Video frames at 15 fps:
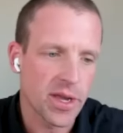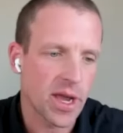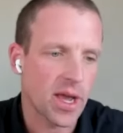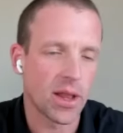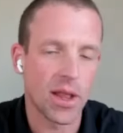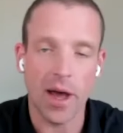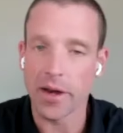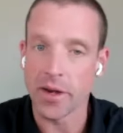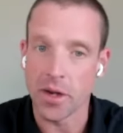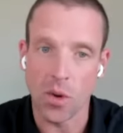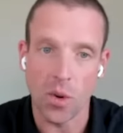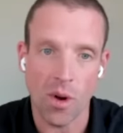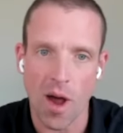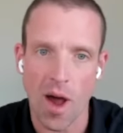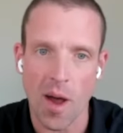a lot of
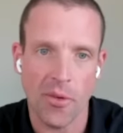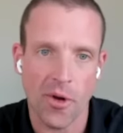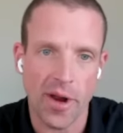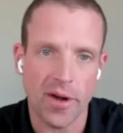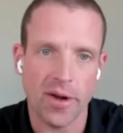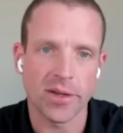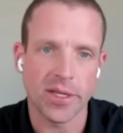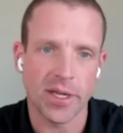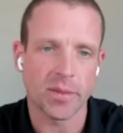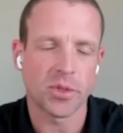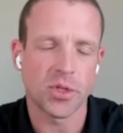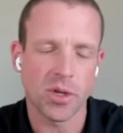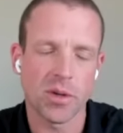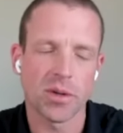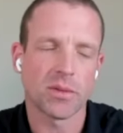newer operators, and I'm
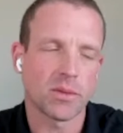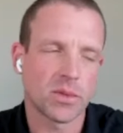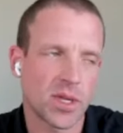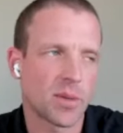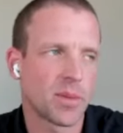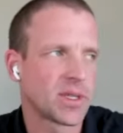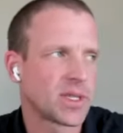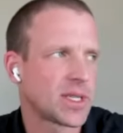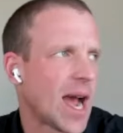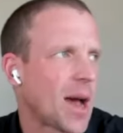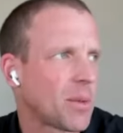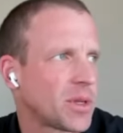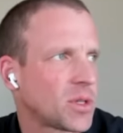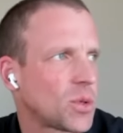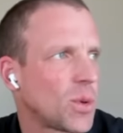sure some
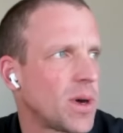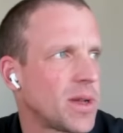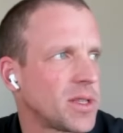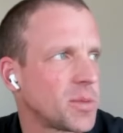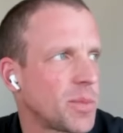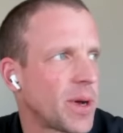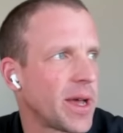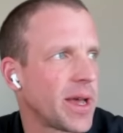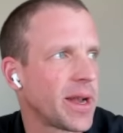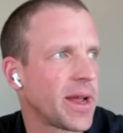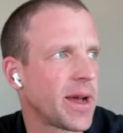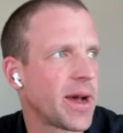established ones, but